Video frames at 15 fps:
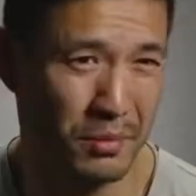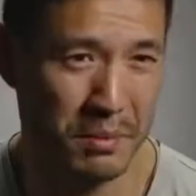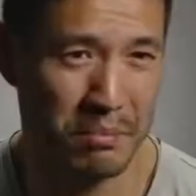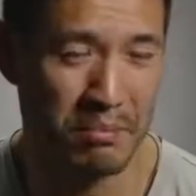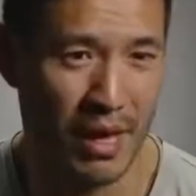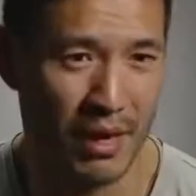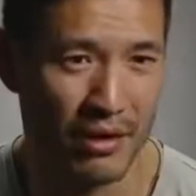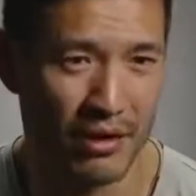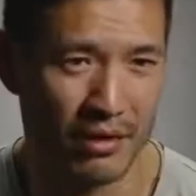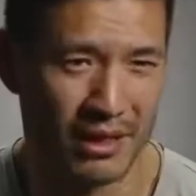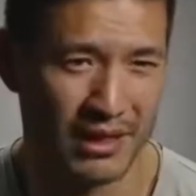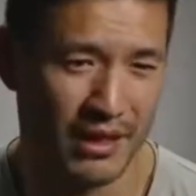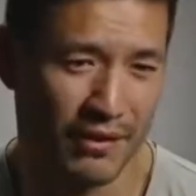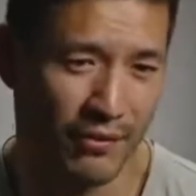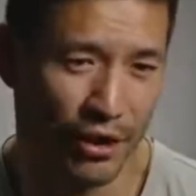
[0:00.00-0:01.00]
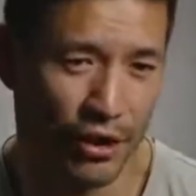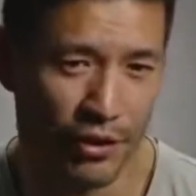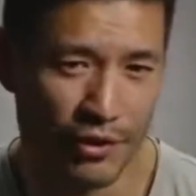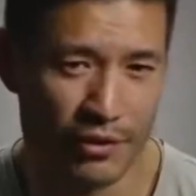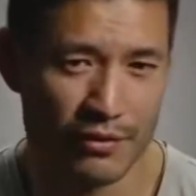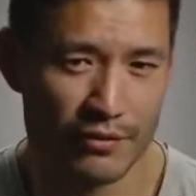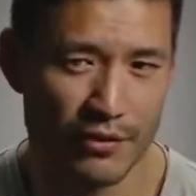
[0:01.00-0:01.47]
bit better, because I've
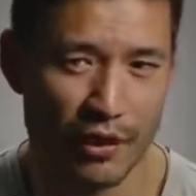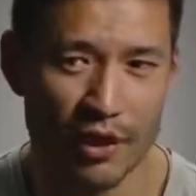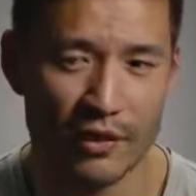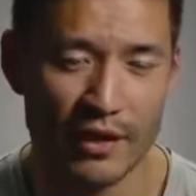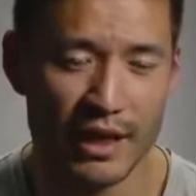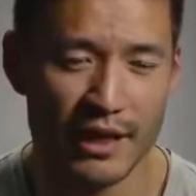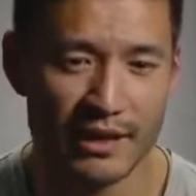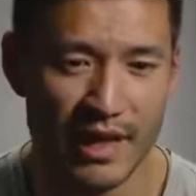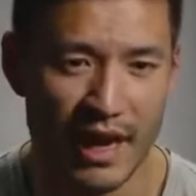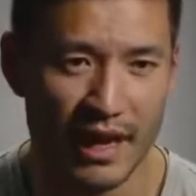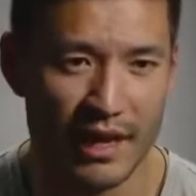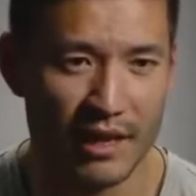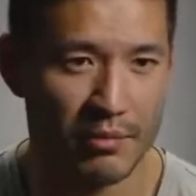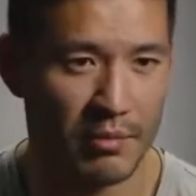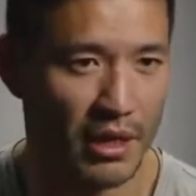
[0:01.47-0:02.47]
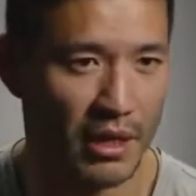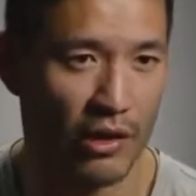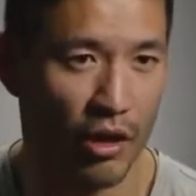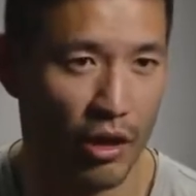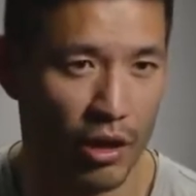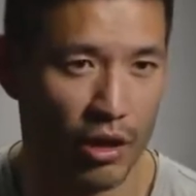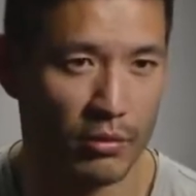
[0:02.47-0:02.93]
heard of online dating being
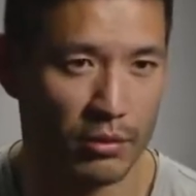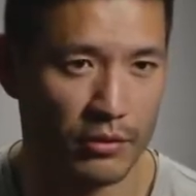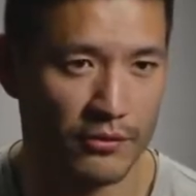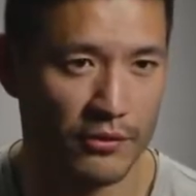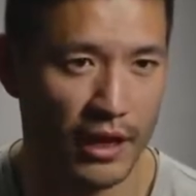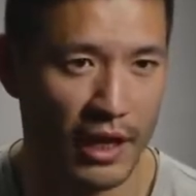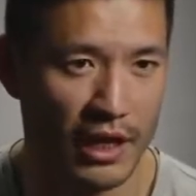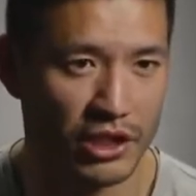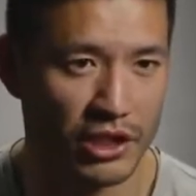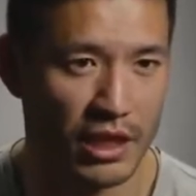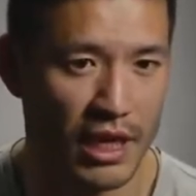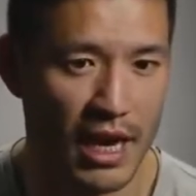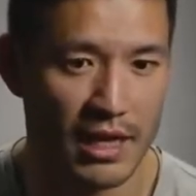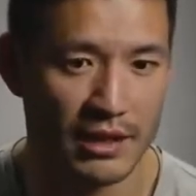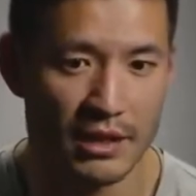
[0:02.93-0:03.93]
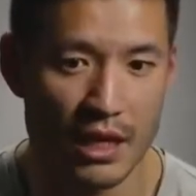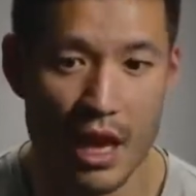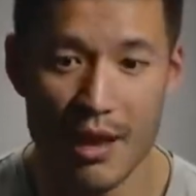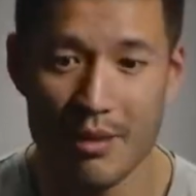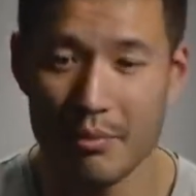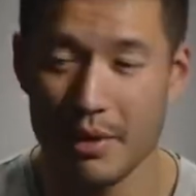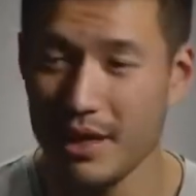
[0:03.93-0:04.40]
horrible for Asian guys,
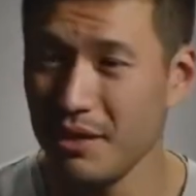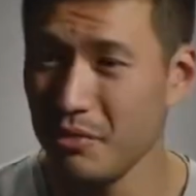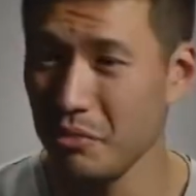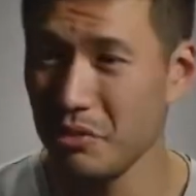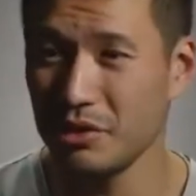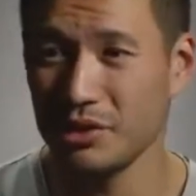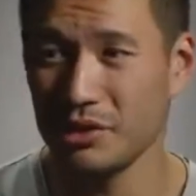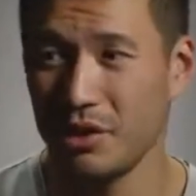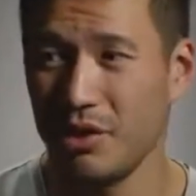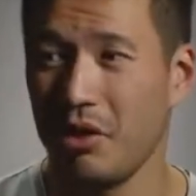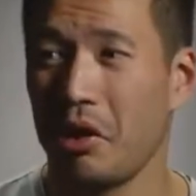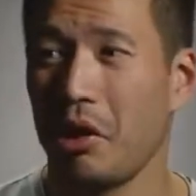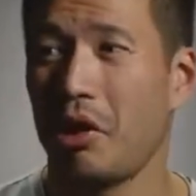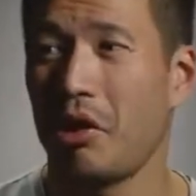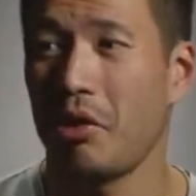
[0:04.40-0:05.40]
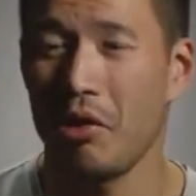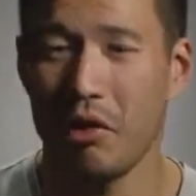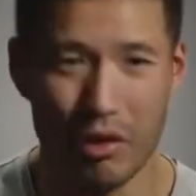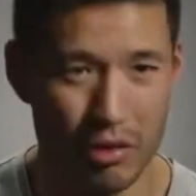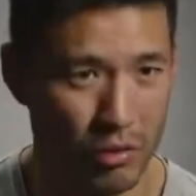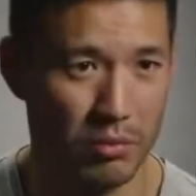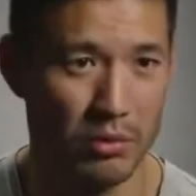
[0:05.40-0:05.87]
but it was
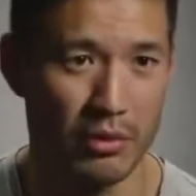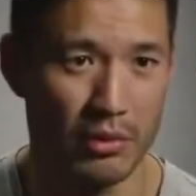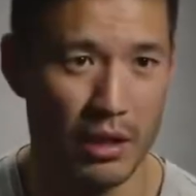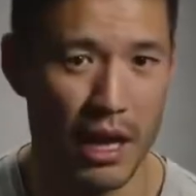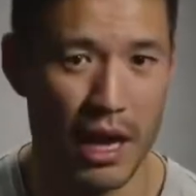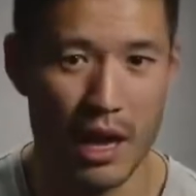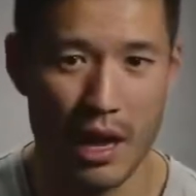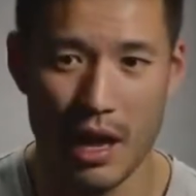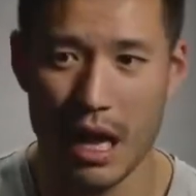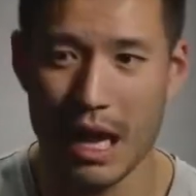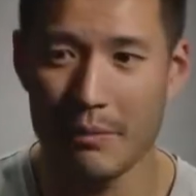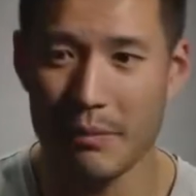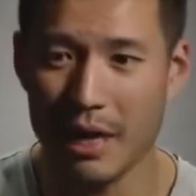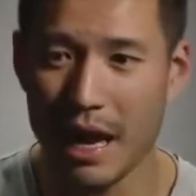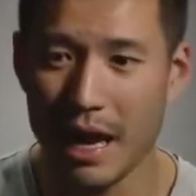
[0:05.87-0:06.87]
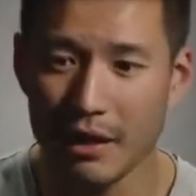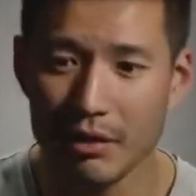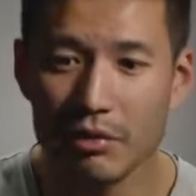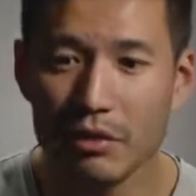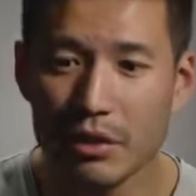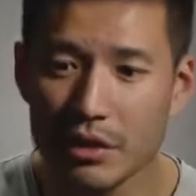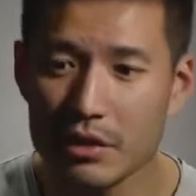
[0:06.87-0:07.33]
horrible. I mean, I
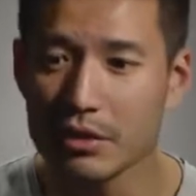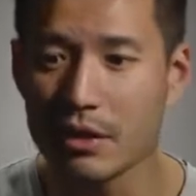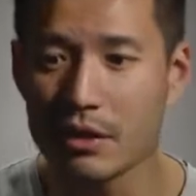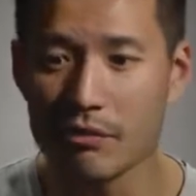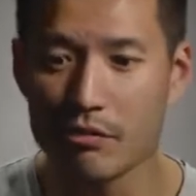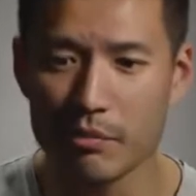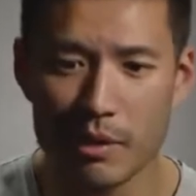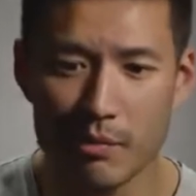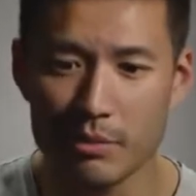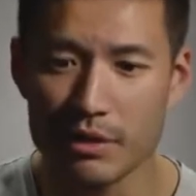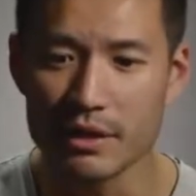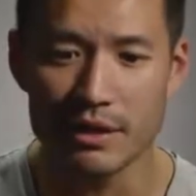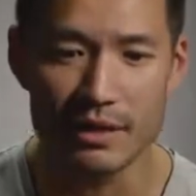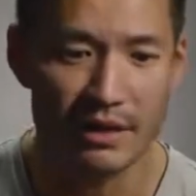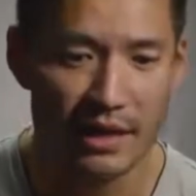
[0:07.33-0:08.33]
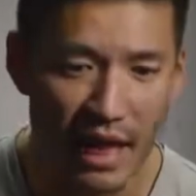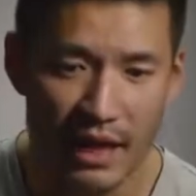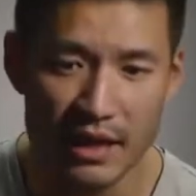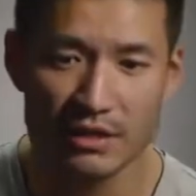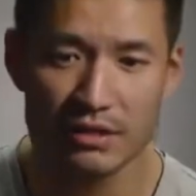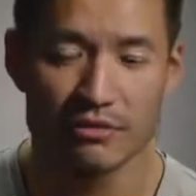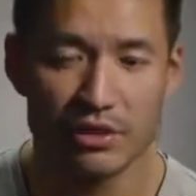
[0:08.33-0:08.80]
literally remember
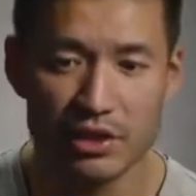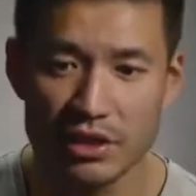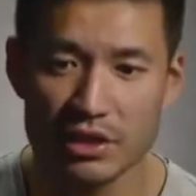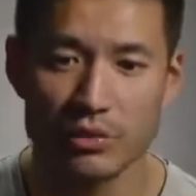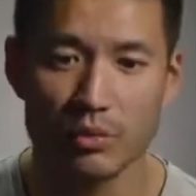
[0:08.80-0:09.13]
days of just